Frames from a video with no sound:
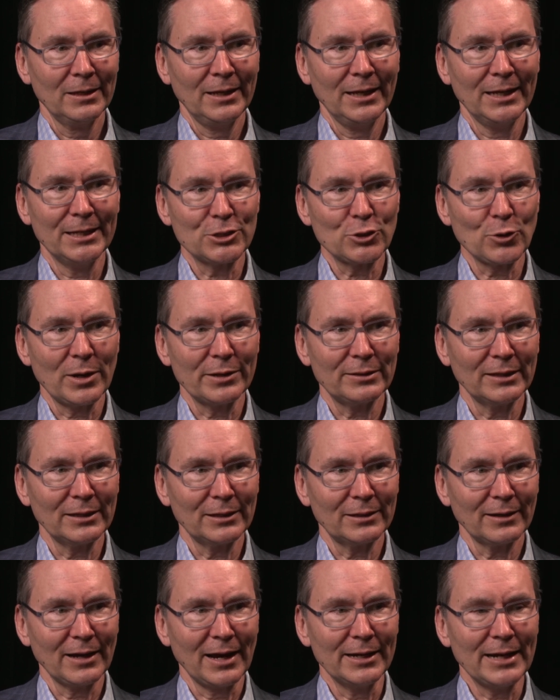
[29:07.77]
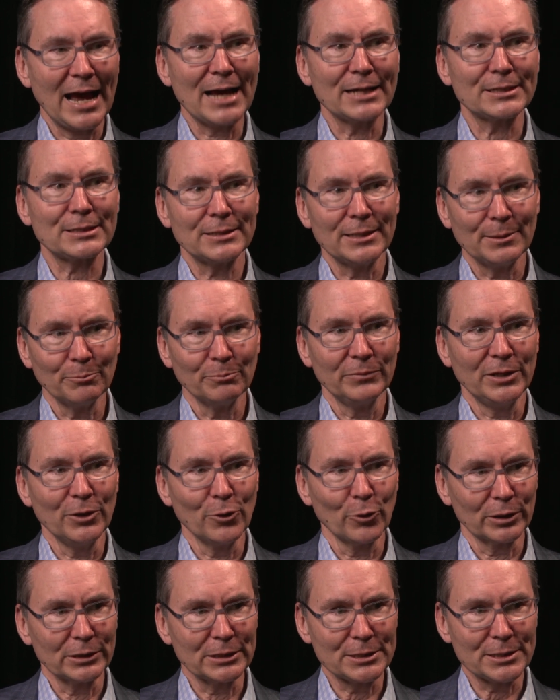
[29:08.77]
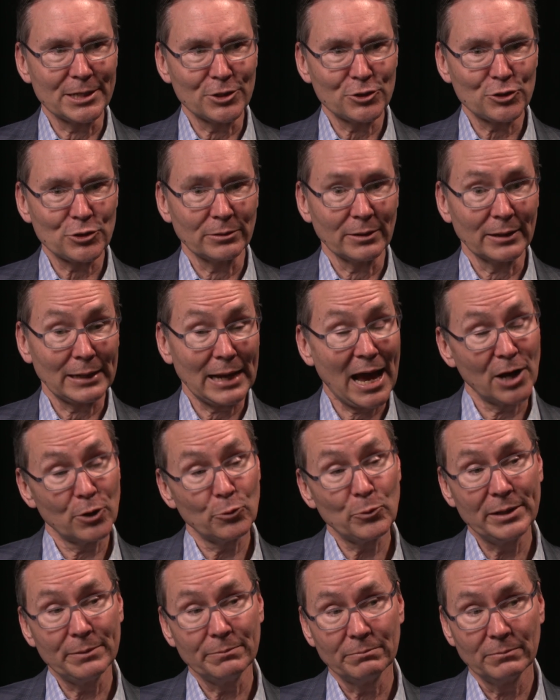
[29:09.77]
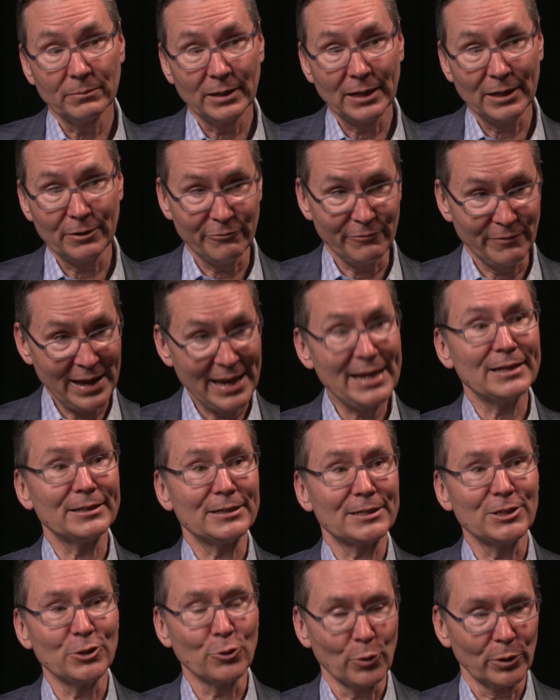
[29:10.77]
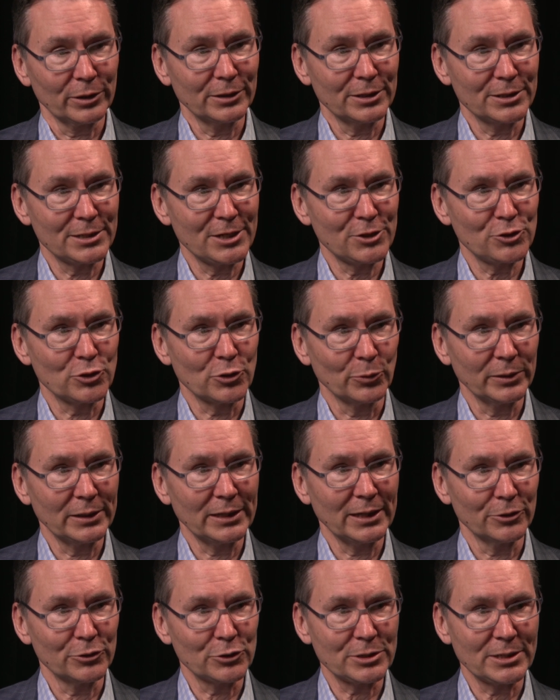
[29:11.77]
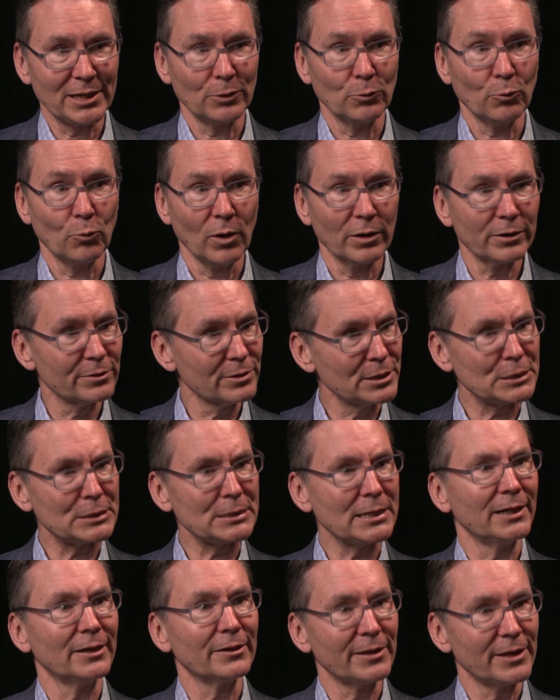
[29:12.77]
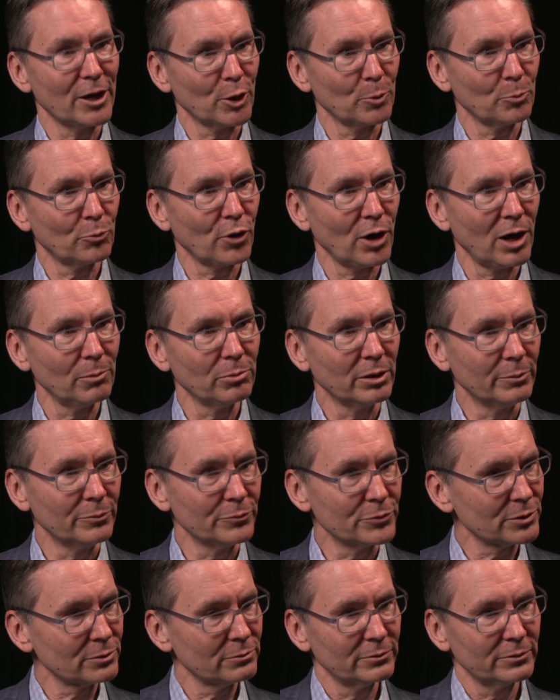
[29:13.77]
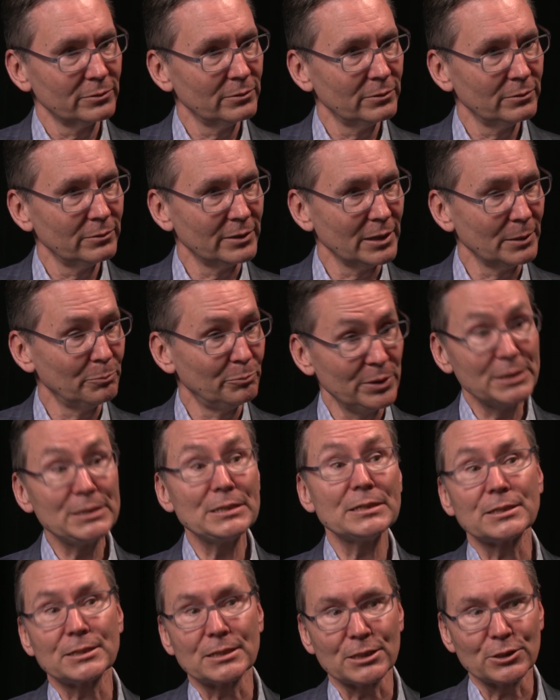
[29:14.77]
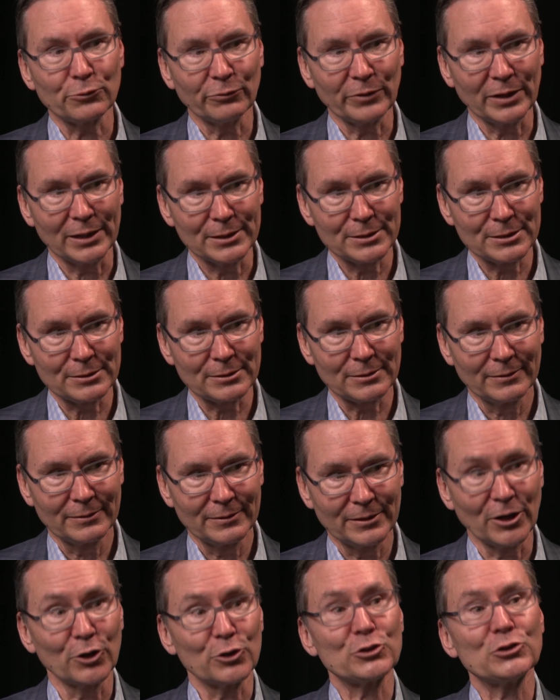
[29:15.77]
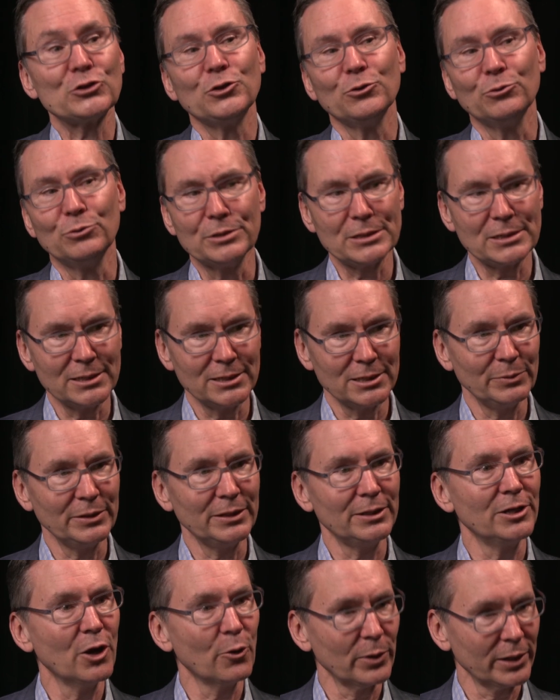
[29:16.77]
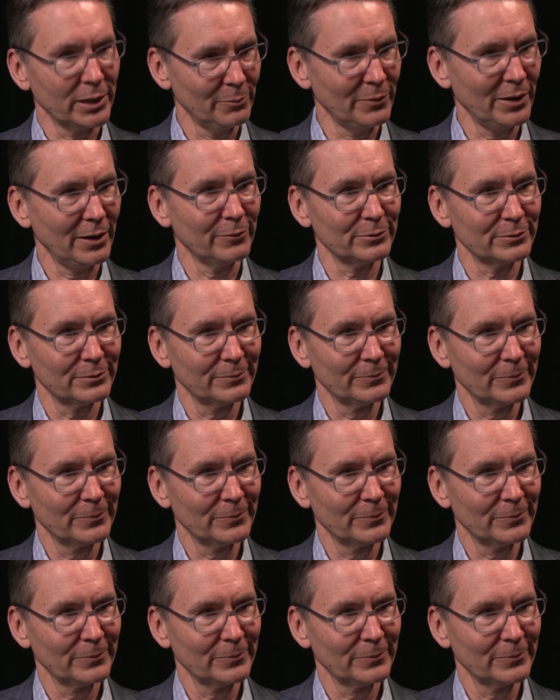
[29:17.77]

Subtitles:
And so I think I'd ask the organization, like, how do we advance the organization to really understand what are the state-of-the-art problems that businesses face that our students need to be knowing about,